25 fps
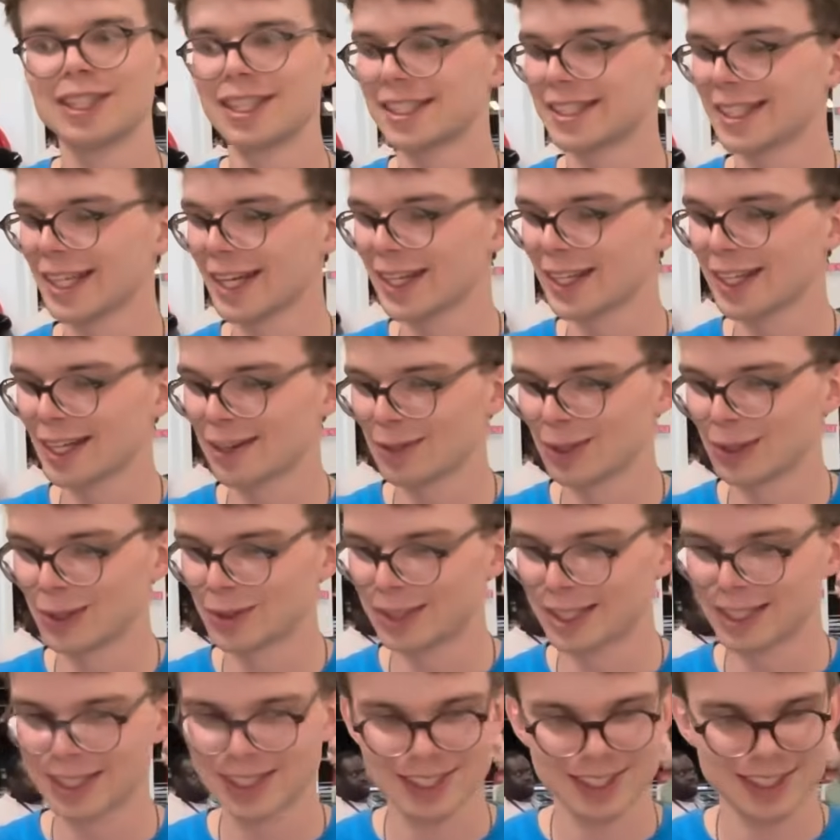this deck, I've
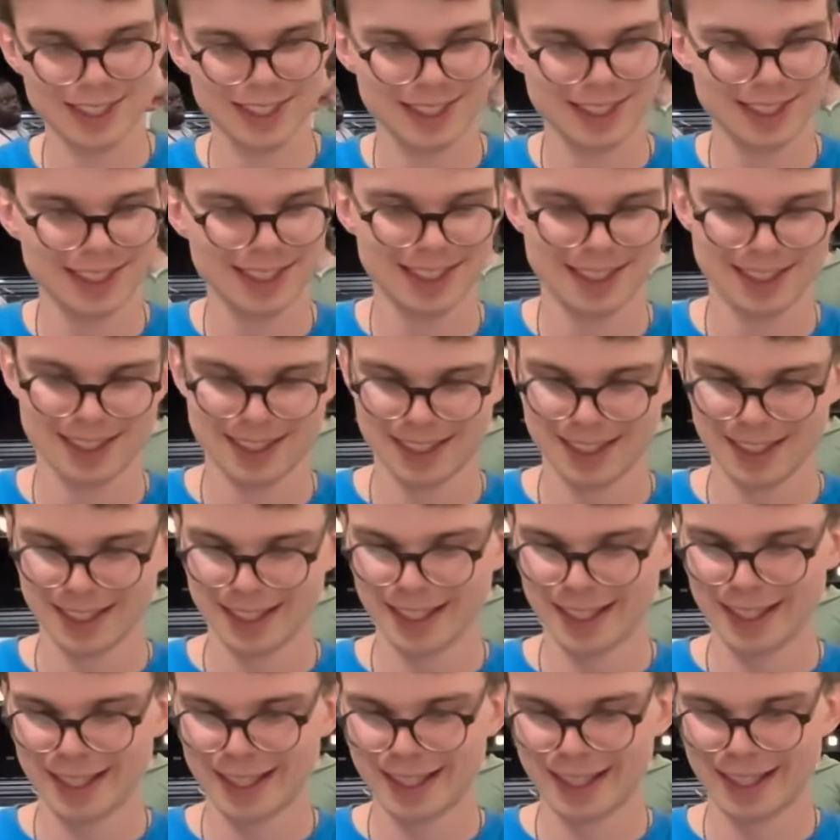noticed.
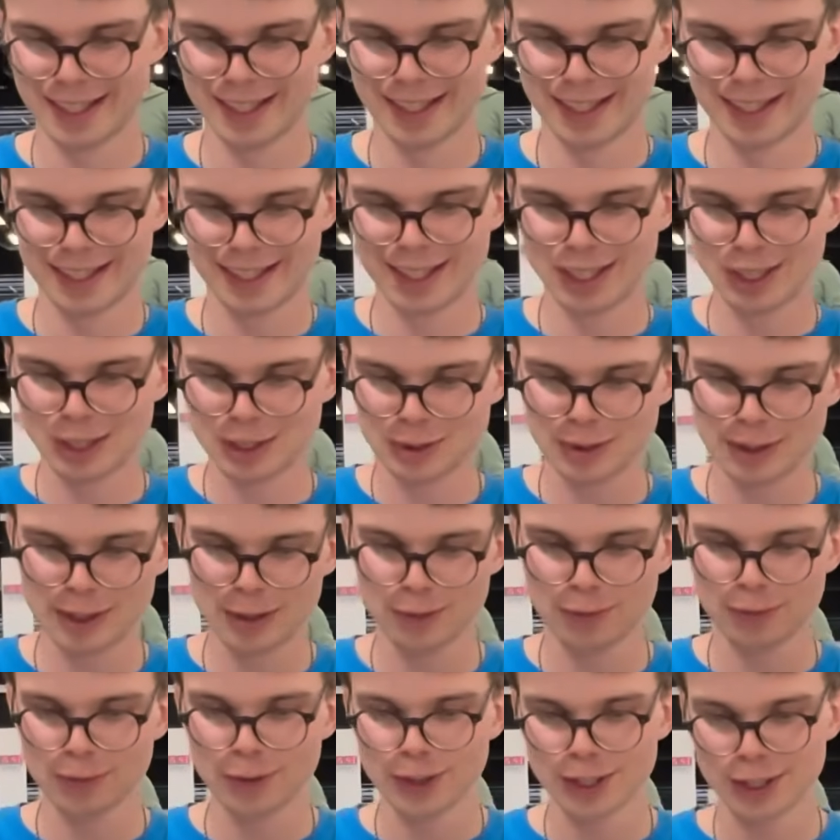I also run
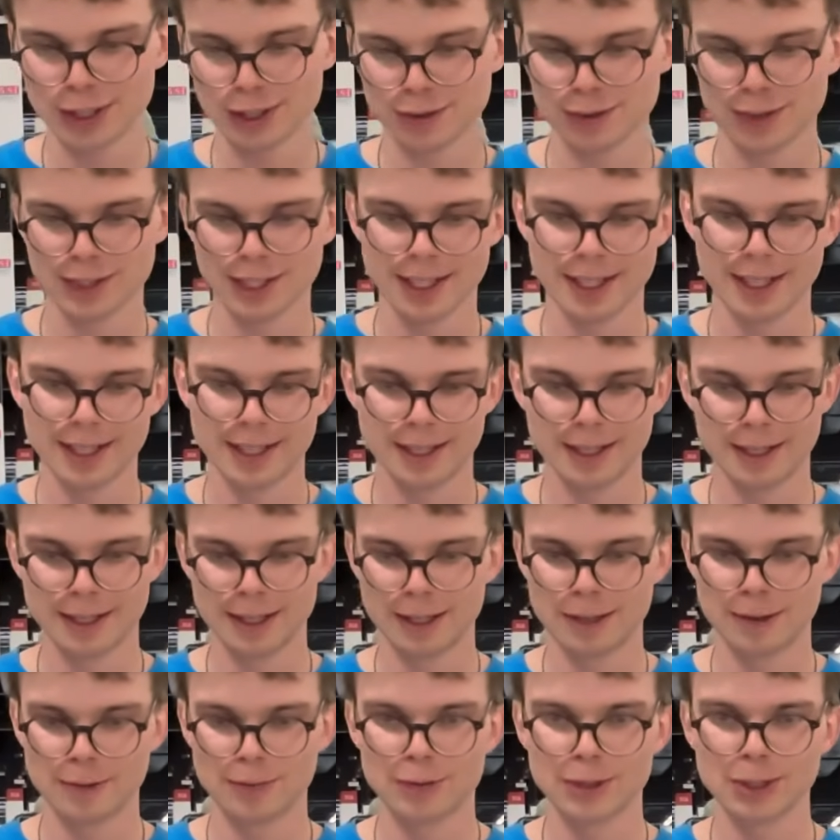3 of
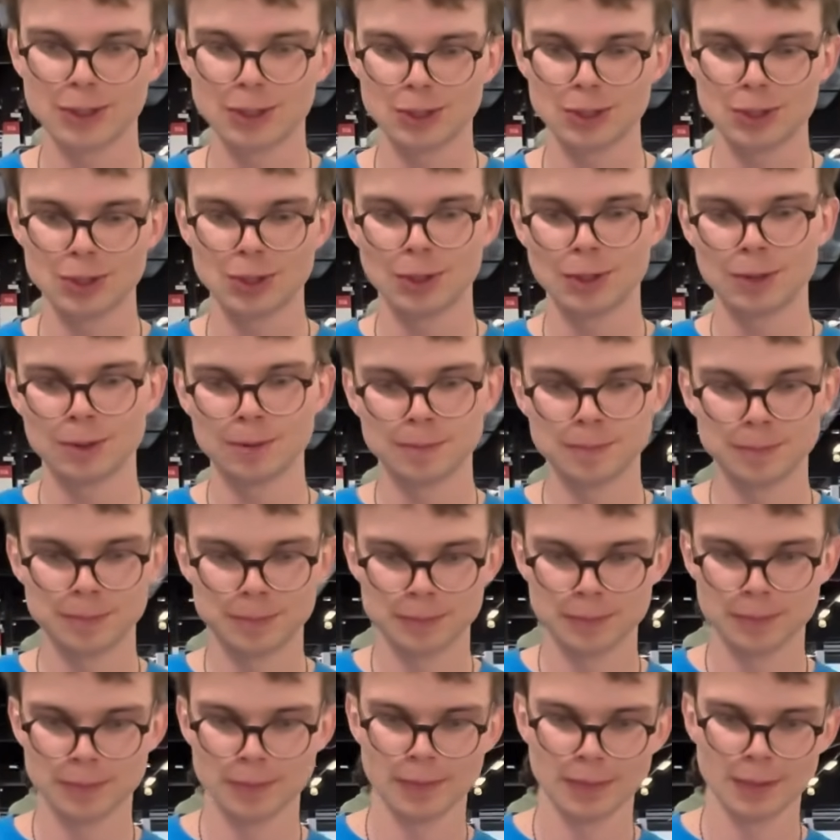the free cost Zoro.
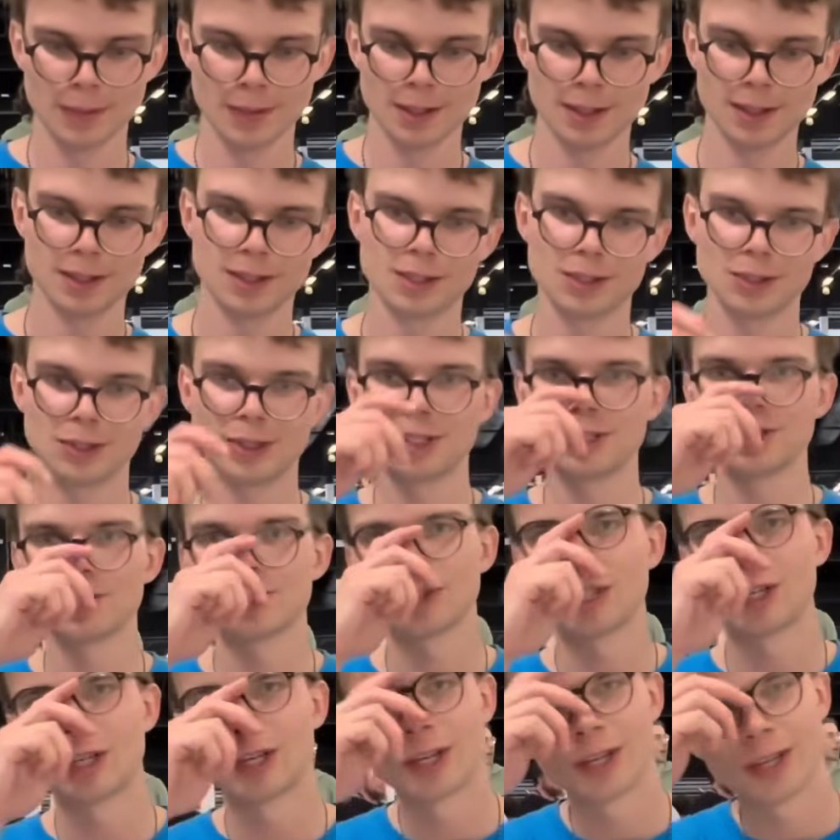So this is
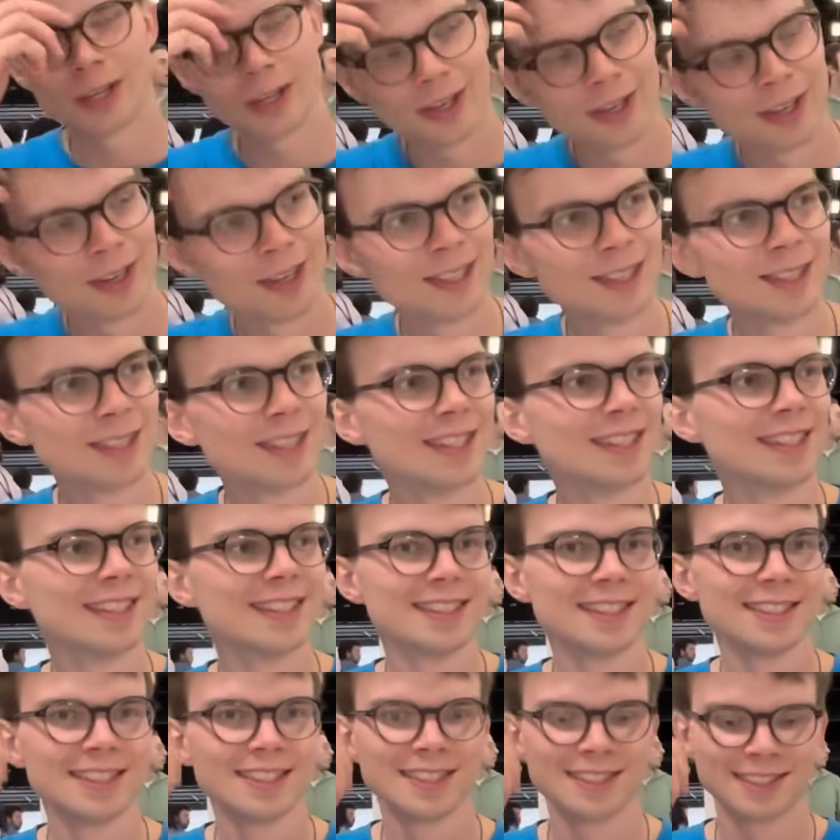
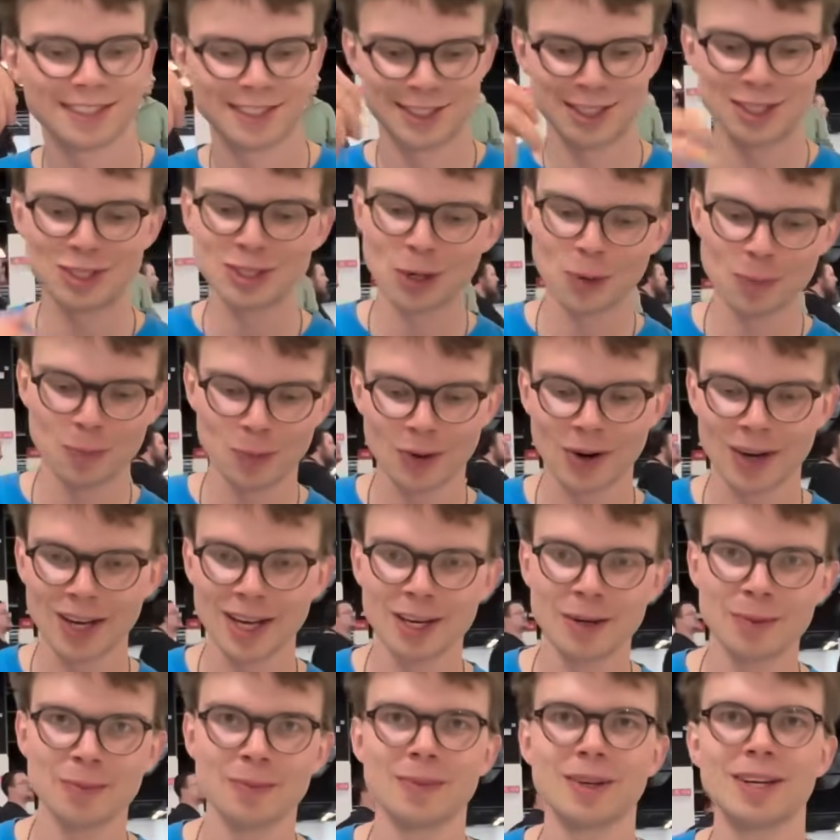our
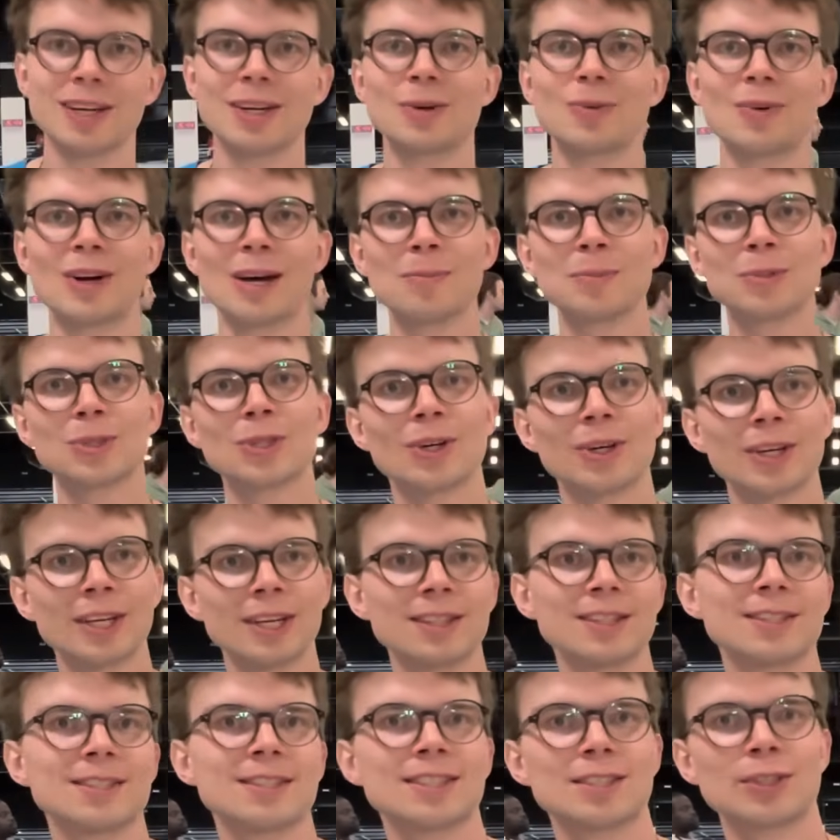prime ramp
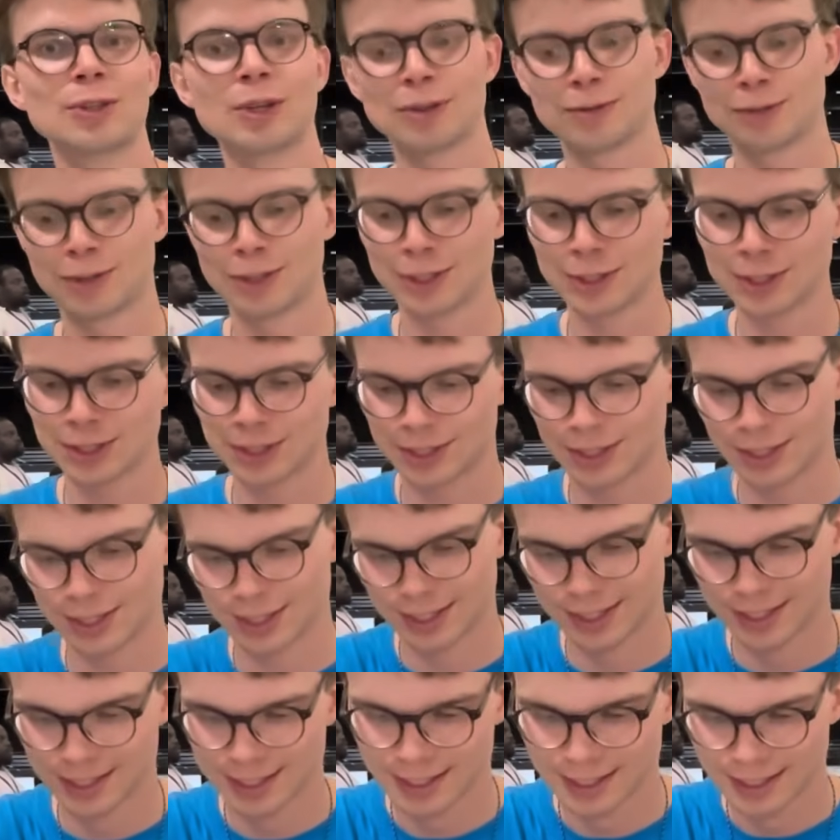target going first.
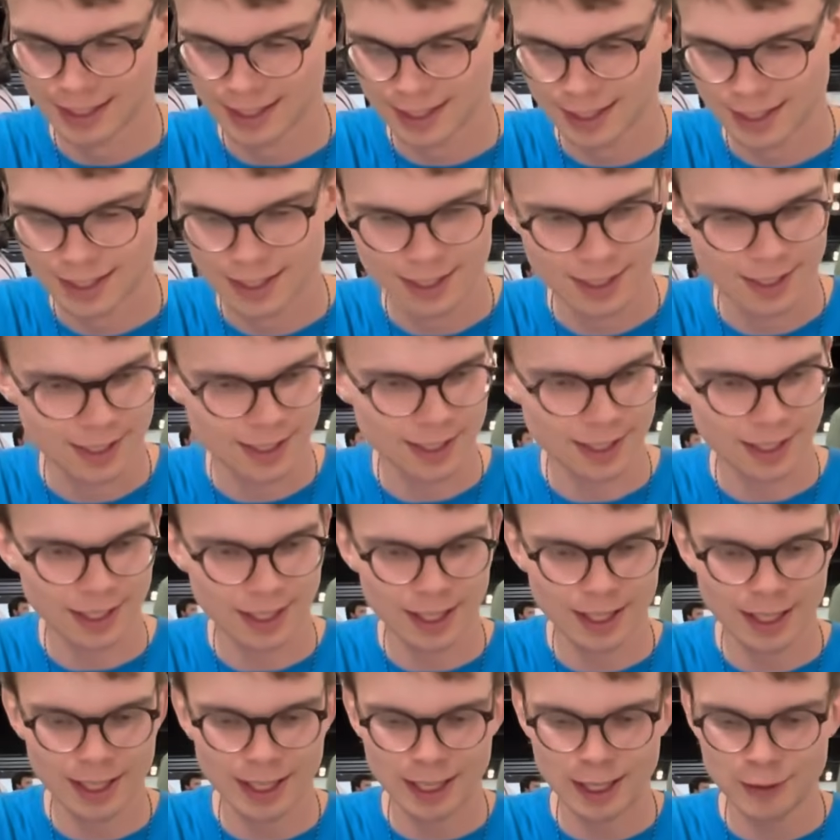
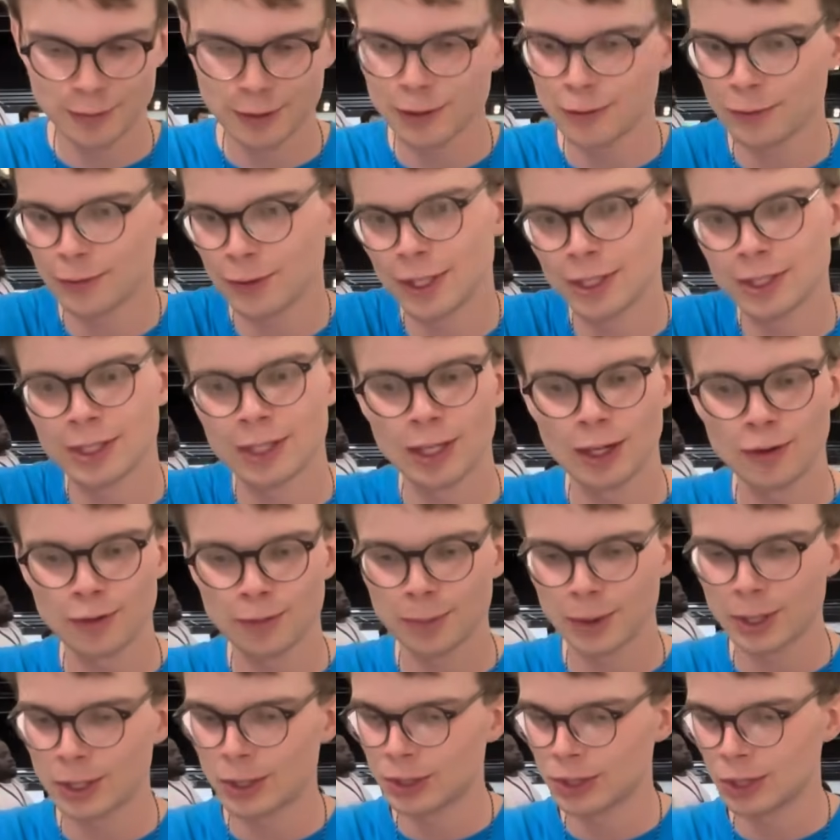I think 3 is enough
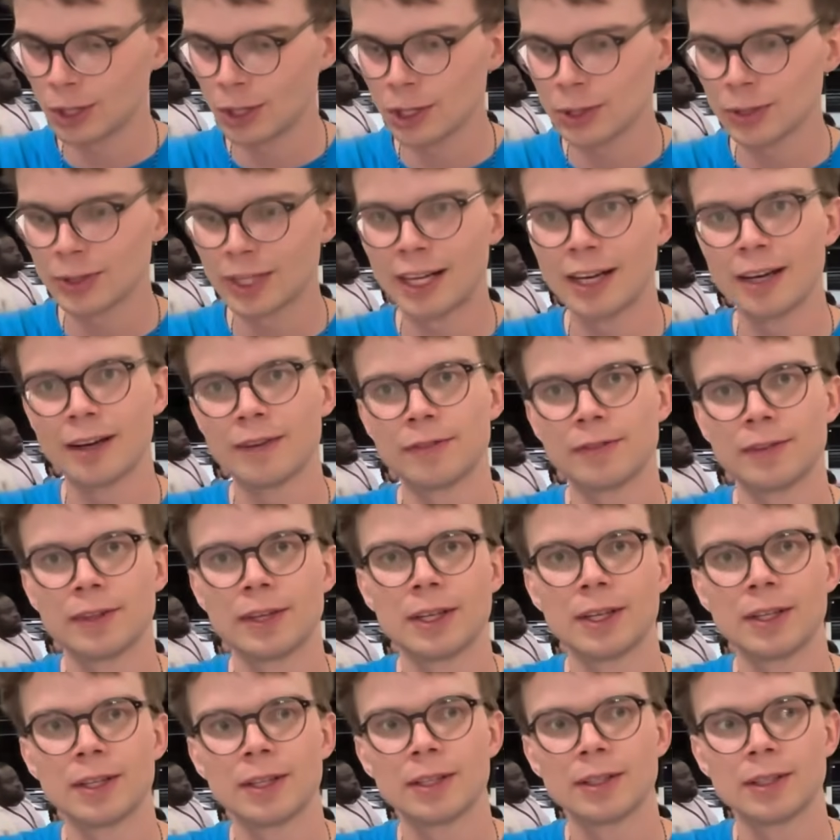because you also have
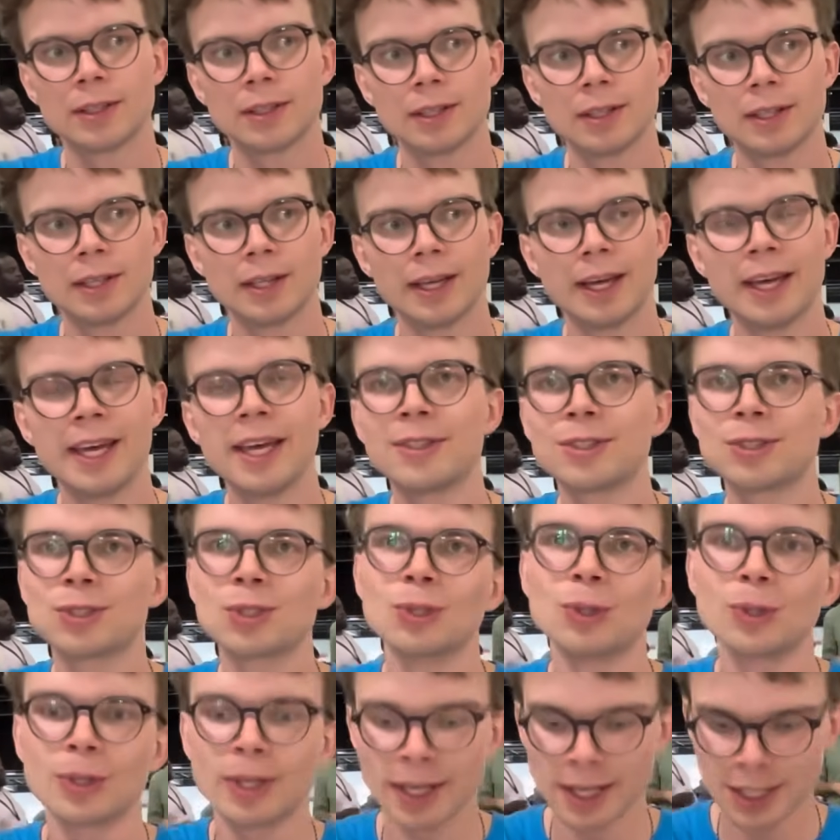8
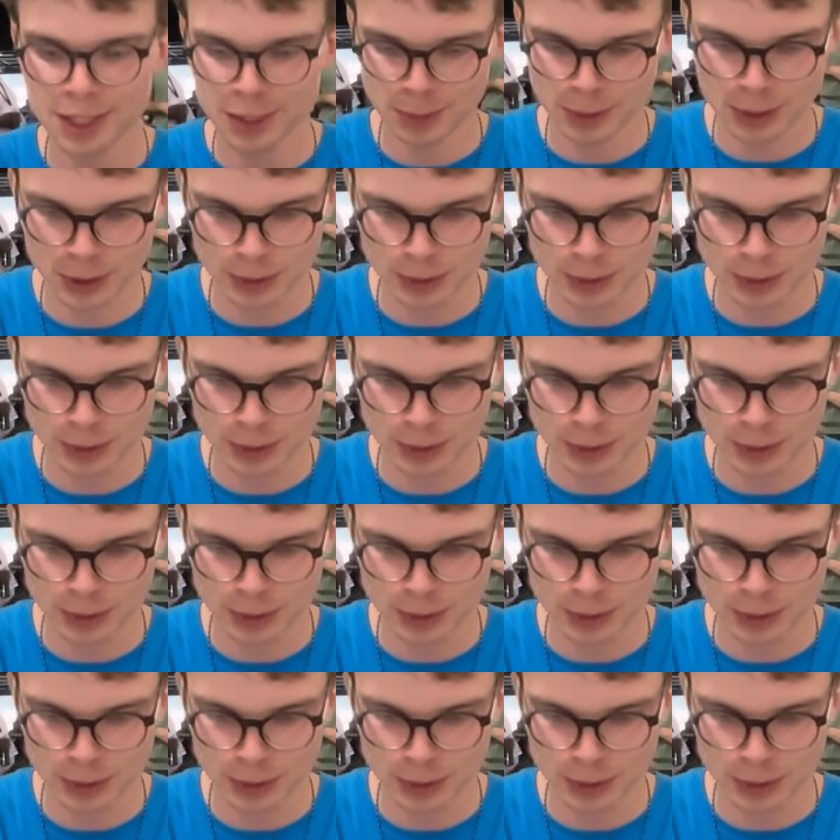2Ks which